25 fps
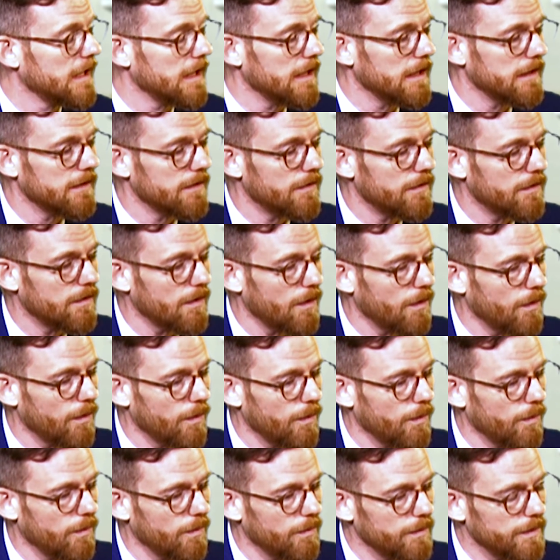and
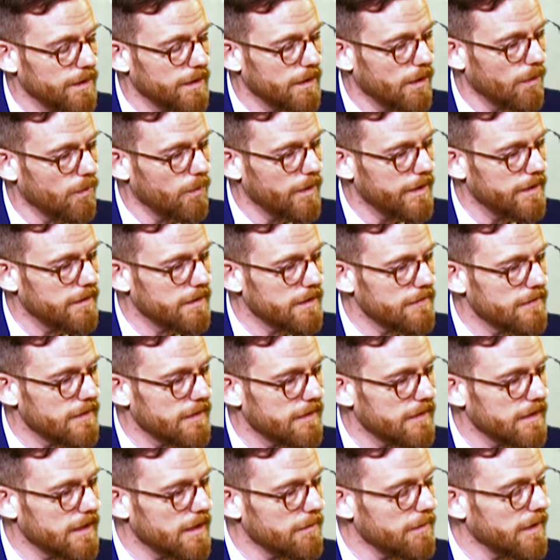so you know we don't even
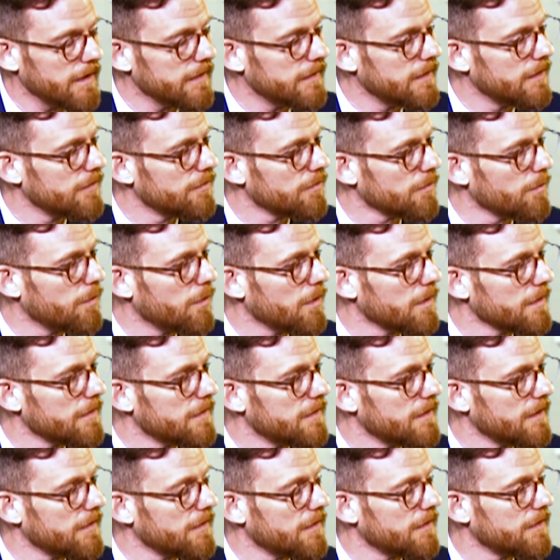think about these reports
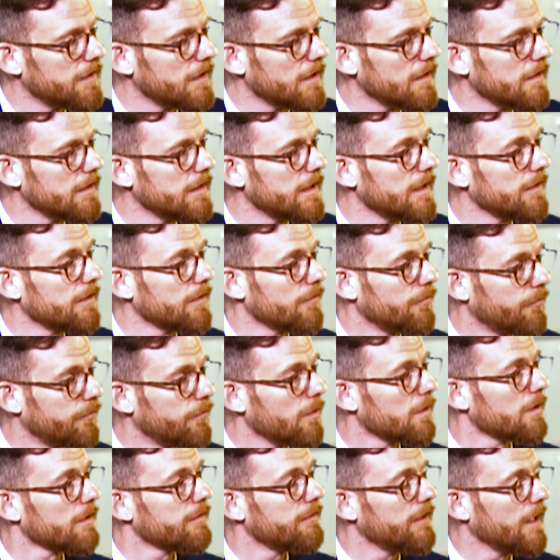necessarily as a
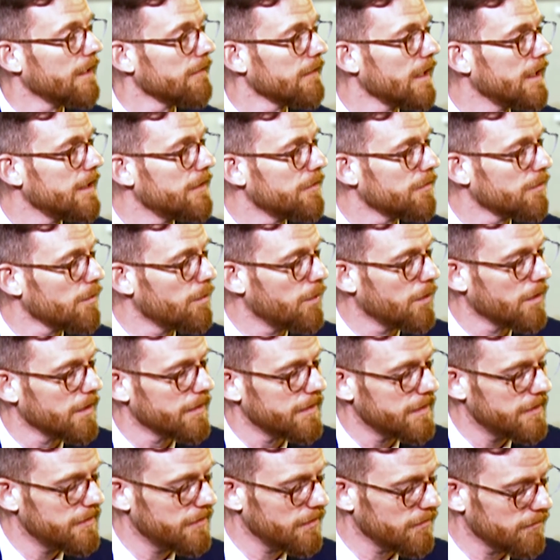fortify rights report.
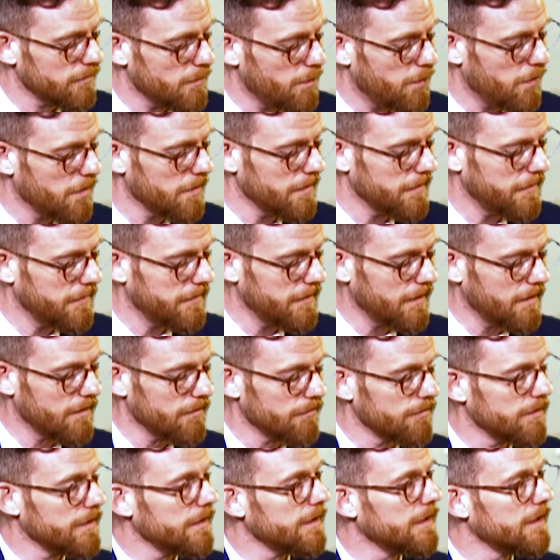These are reports that are
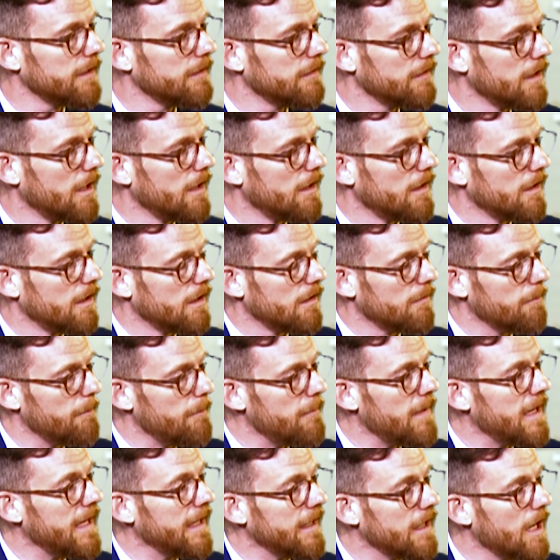really
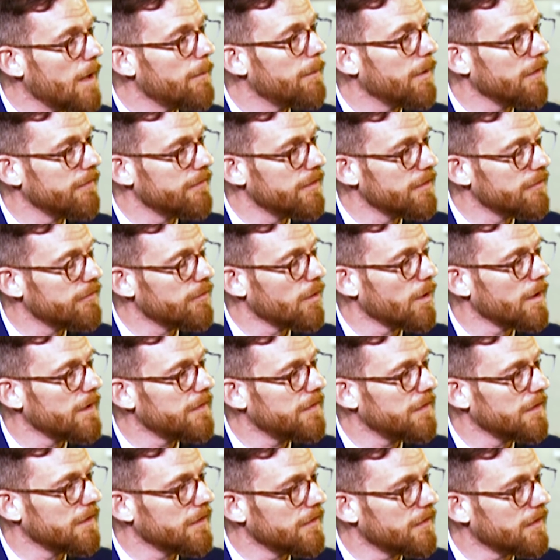made up of the
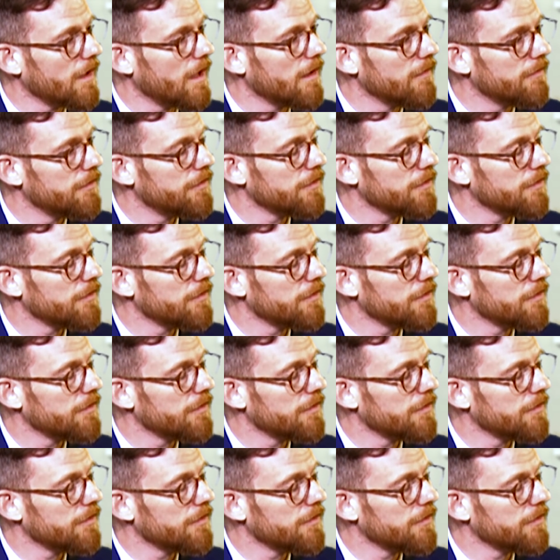voices of